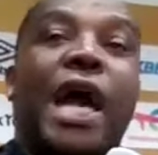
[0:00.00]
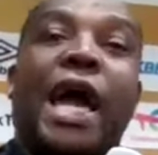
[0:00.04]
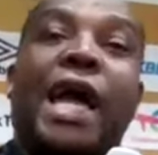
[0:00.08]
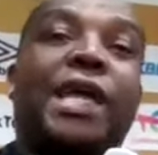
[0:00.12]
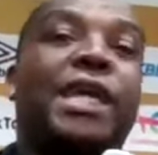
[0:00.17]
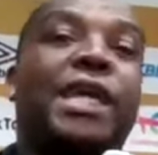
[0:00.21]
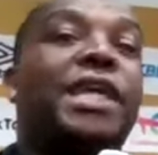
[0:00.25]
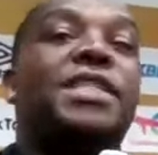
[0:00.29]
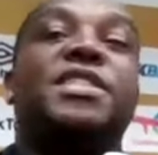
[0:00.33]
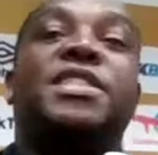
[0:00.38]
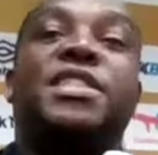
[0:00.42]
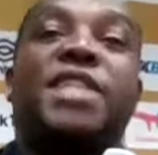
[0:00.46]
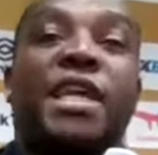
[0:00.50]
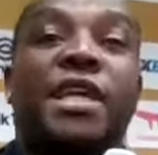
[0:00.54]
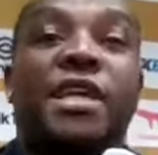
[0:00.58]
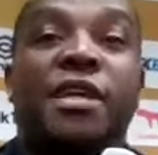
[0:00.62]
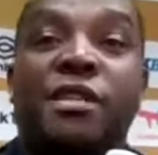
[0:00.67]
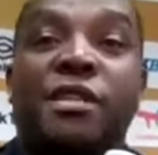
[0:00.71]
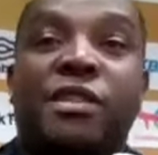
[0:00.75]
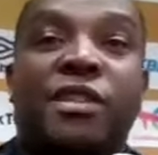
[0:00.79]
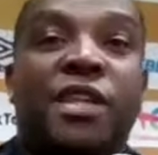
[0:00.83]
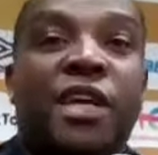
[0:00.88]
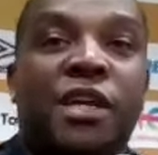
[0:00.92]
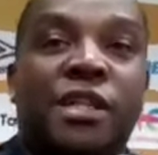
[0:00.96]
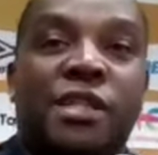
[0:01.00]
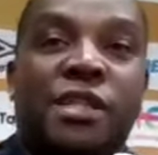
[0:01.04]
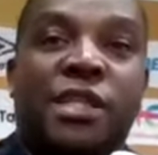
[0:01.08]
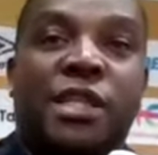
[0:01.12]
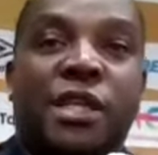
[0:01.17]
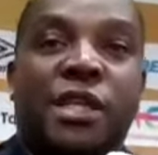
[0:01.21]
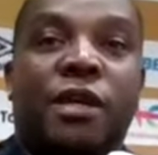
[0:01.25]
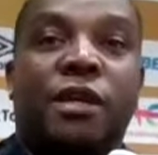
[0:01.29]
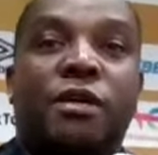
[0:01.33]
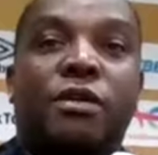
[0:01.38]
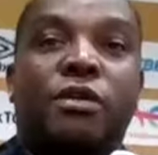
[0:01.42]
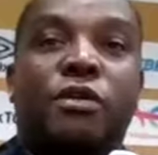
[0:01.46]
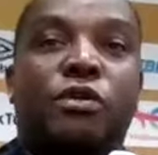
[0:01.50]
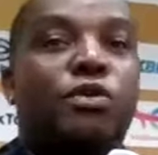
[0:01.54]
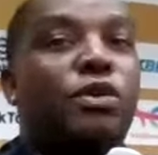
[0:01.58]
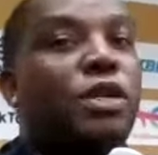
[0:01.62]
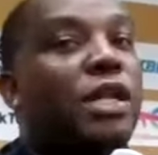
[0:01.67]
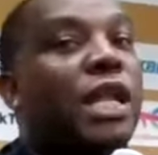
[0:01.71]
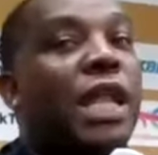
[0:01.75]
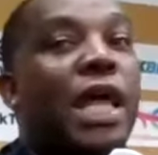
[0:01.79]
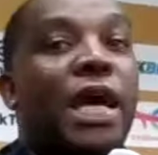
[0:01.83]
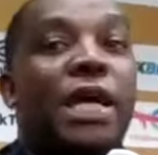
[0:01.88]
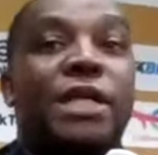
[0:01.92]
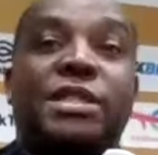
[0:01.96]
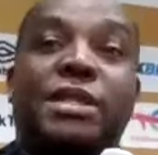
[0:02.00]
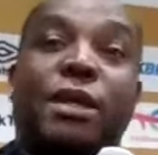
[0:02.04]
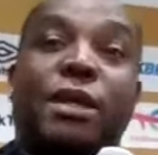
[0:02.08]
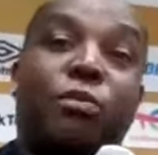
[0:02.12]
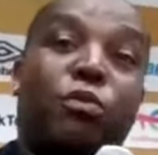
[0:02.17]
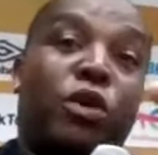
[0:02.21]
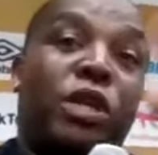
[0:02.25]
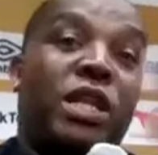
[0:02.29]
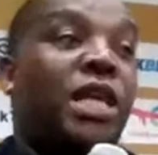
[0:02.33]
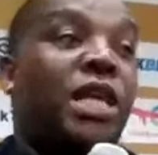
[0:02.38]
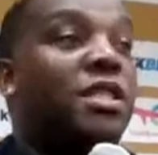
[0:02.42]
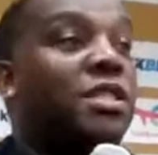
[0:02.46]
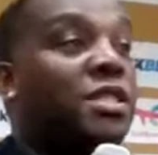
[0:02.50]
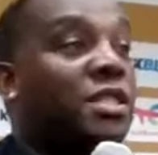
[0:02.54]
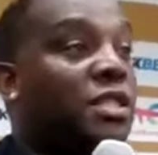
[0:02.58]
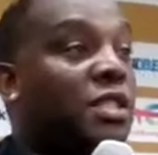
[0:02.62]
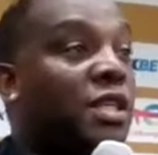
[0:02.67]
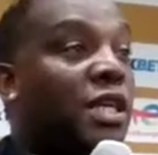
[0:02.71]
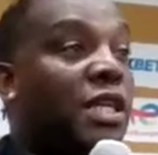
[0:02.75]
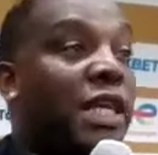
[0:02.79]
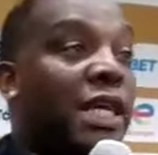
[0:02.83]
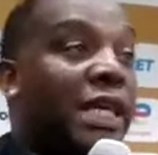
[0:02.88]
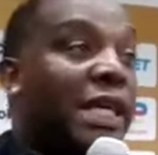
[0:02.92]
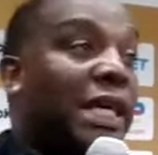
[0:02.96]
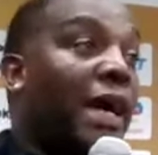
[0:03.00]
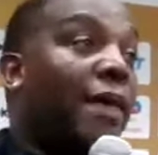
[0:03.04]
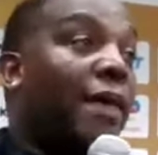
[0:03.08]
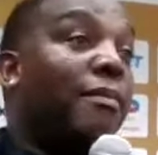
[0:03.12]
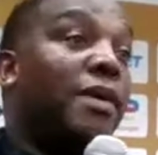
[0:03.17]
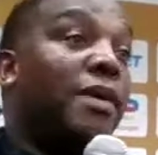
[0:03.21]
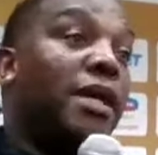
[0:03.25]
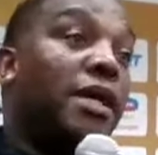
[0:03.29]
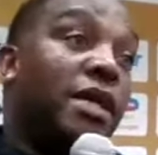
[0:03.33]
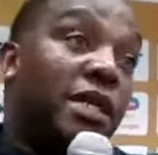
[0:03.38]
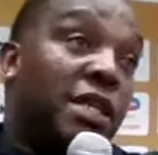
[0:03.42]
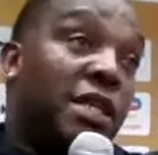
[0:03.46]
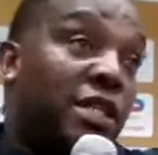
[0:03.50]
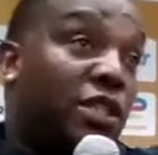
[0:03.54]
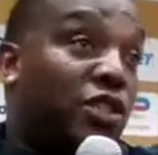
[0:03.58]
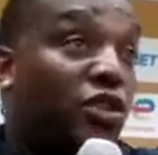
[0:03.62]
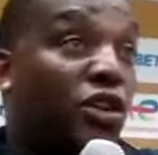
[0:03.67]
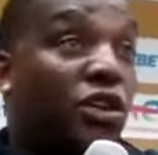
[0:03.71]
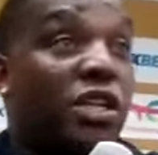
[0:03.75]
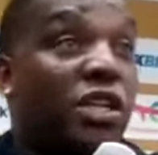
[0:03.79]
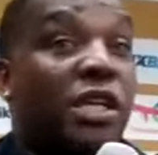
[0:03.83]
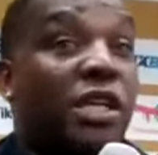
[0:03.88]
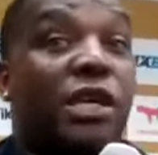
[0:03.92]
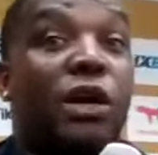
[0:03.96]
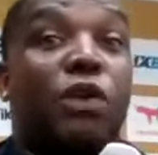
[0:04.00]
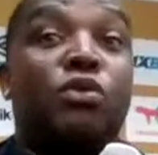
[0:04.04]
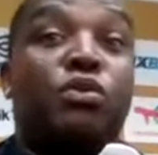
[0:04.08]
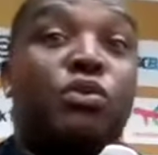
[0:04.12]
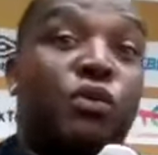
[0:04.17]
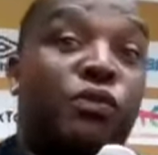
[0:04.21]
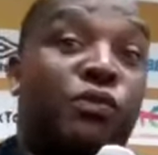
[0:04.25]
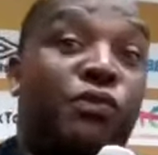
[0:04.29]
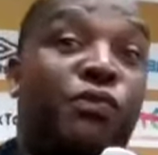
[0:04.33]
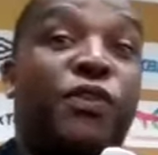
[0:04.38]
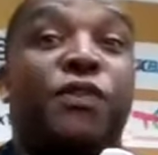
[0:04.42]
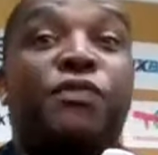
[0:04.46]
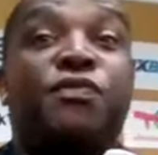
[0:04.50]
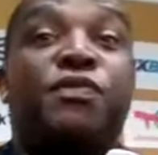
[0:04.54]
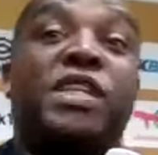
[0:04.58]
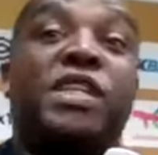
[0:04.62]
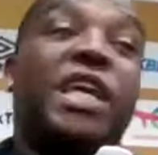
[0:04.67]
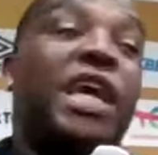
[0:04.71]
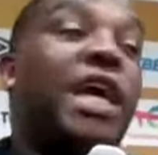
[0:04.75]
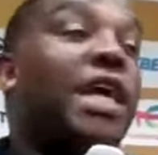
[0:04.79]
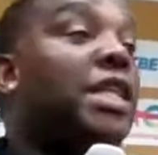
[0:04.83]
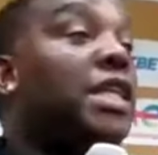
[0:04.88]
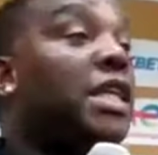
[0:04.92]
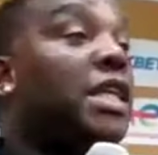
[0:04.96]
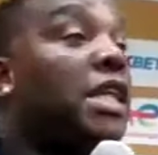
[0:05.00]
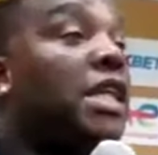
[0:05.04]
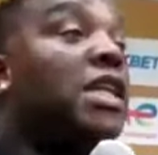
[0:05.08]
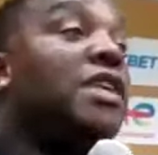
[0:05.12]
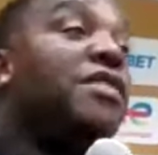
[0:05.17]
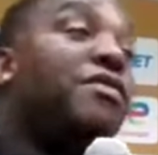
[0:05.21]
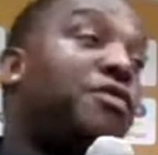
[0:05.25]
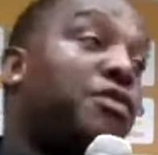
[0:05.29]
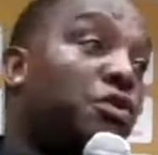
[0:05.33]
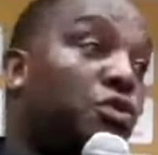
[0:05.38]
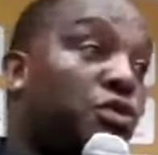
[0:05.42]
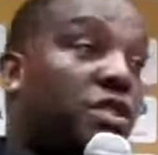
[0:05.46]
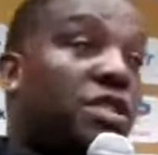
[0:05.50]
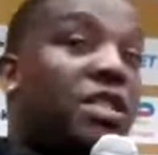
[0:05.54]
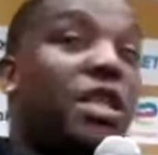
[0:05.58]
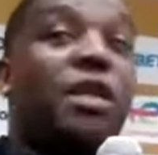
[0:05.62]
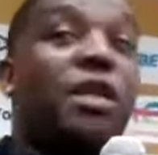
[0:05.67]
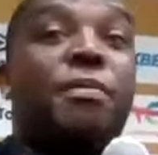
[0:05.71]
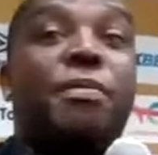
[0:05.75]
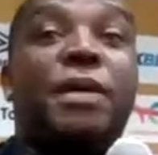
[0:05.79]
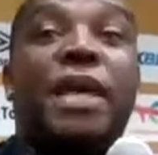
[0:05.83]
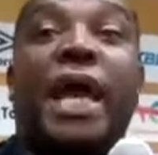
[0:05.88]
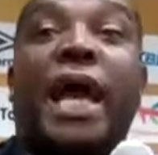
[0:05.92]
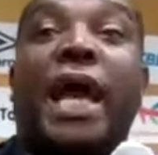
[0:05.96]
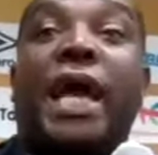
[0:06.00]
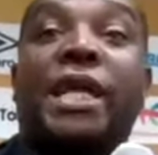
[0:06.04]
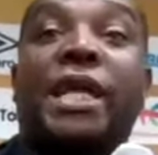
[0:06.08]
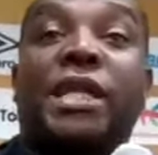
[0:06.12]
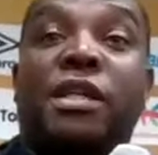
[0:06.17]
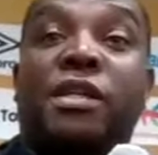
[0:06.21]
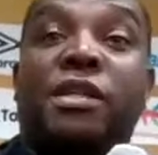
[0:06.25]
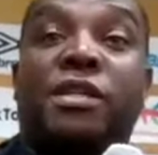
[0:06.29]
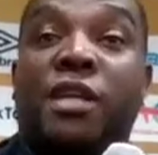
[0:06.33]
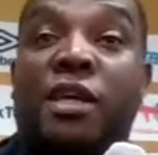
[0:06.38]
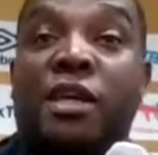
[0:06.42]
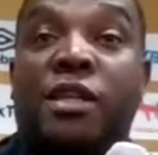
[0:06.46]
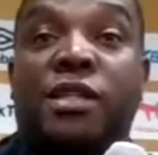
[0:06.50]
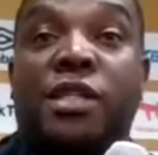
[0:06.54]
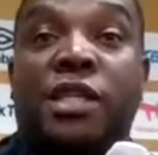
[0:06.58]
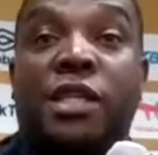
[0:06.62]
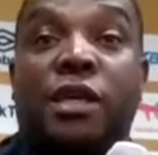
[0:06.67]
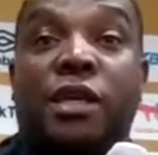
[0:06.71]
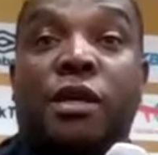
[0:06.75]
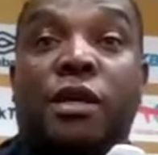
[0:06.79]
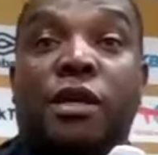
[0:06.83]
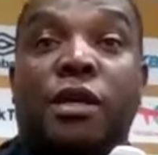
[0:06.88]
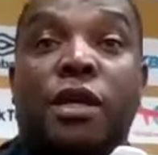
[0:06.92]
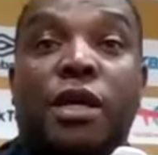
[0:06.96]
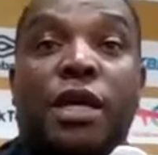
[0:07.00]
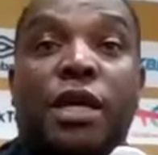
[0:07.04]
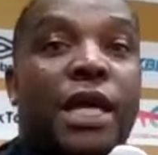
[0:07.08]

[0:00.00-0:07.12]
I can stay in third year. Good luck. Someone else is gonna come. He's gonna go to fifth year and he leave you still behind in third year.